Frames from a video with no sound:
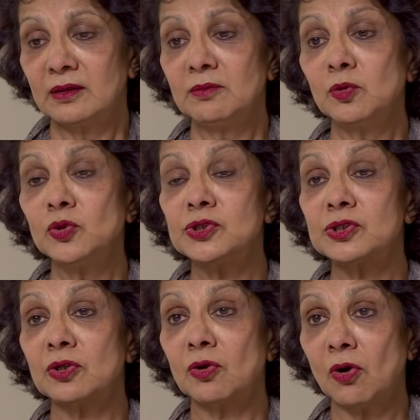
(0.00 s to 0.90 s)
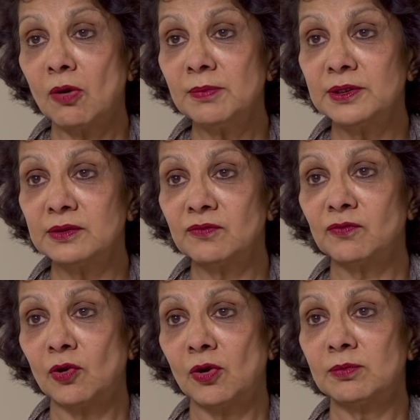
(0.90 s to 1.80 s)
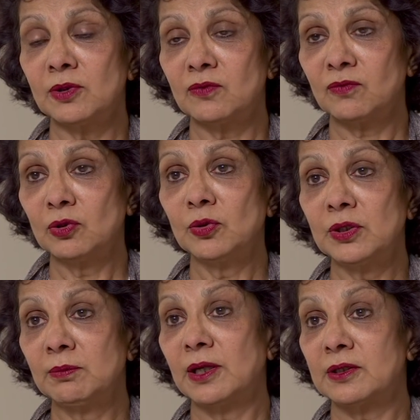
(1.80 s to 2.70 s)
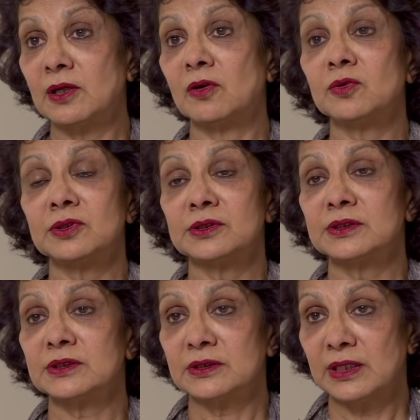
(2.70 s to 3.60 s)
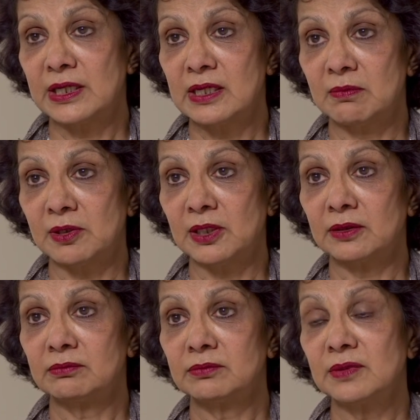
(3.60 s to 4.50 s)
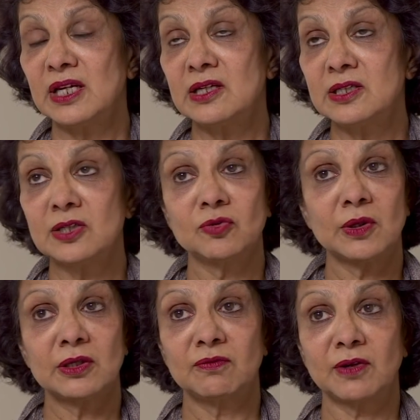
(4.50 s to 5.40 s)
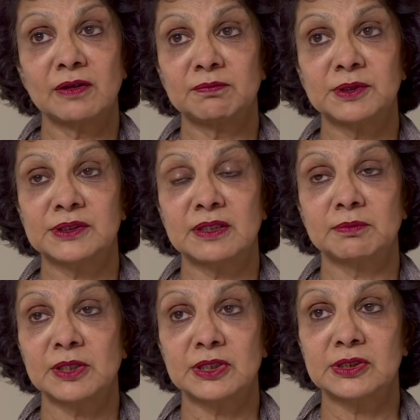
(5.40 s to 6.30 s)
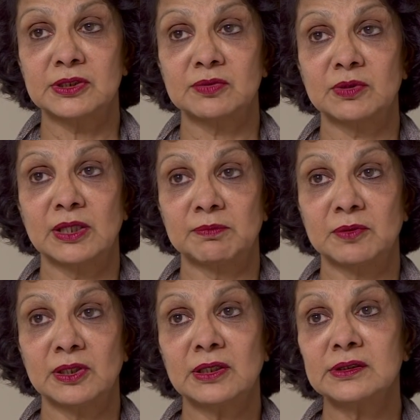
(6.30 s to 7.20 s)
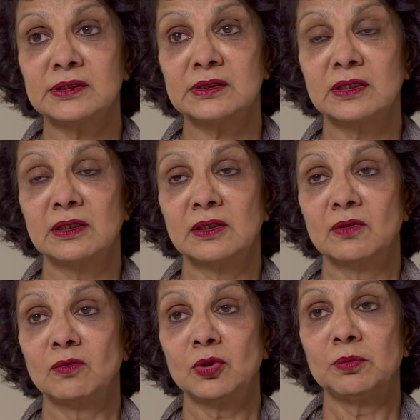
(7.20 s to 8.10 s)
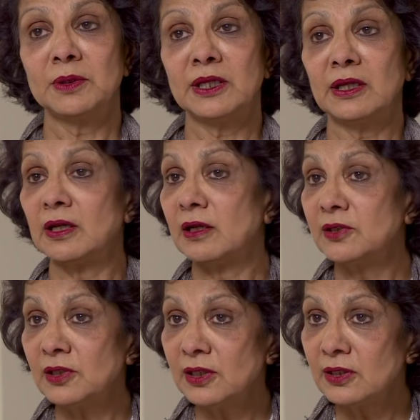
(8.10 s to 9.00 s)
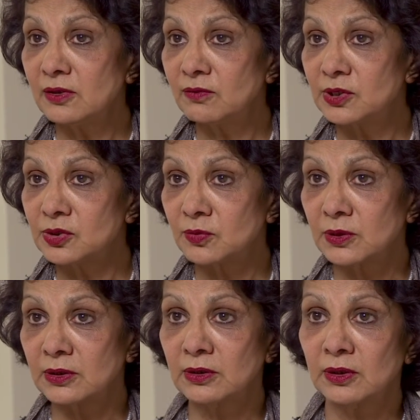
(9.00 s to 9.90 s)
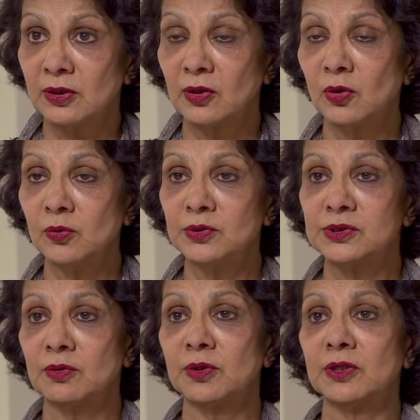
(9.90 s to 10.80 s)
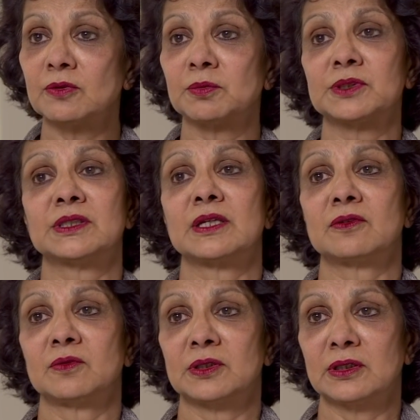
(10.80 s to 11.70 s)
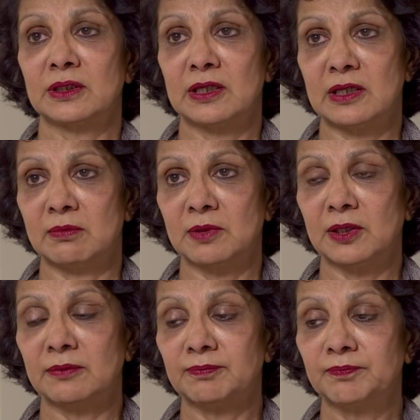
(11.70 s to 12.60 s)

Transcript: The most common form of lowered blood count is anemia. 80 to 85% patients with MDS would be an elderly individual who is going to present with anemia.